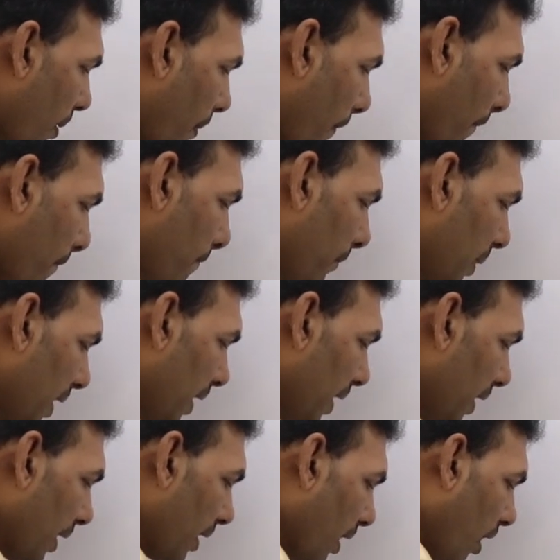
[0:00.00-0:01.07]

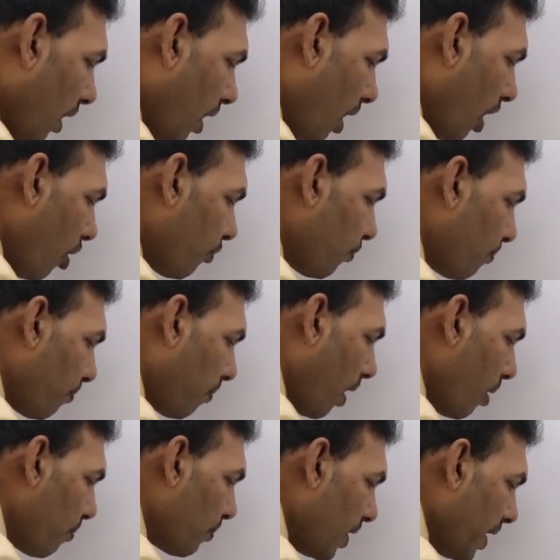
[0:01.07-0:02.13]
Mean of
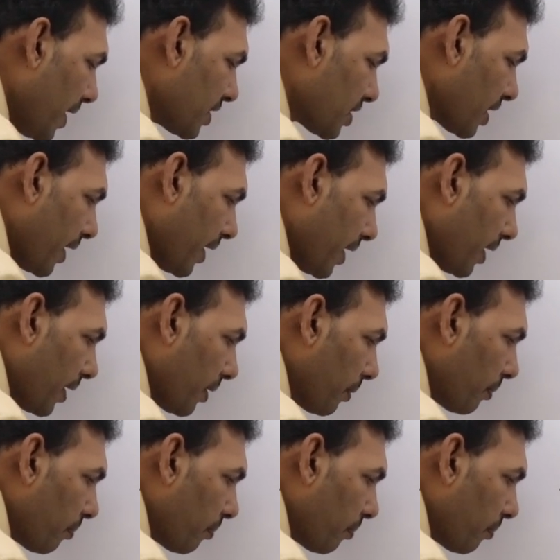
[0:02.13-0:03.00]
population.